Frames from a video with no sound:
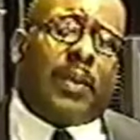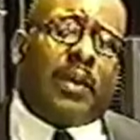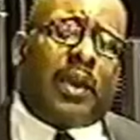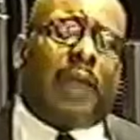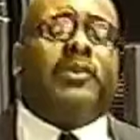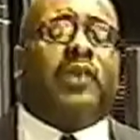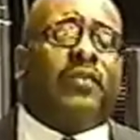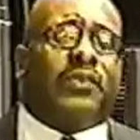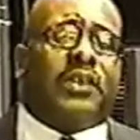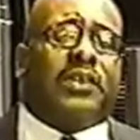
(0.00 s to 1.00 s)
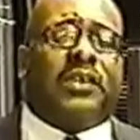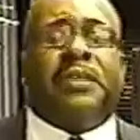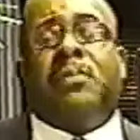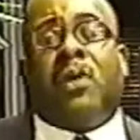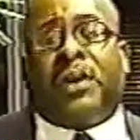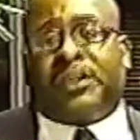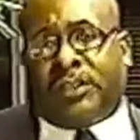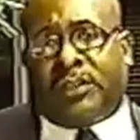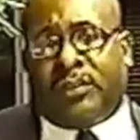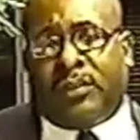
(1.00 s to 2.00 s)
came to our vicinity in March,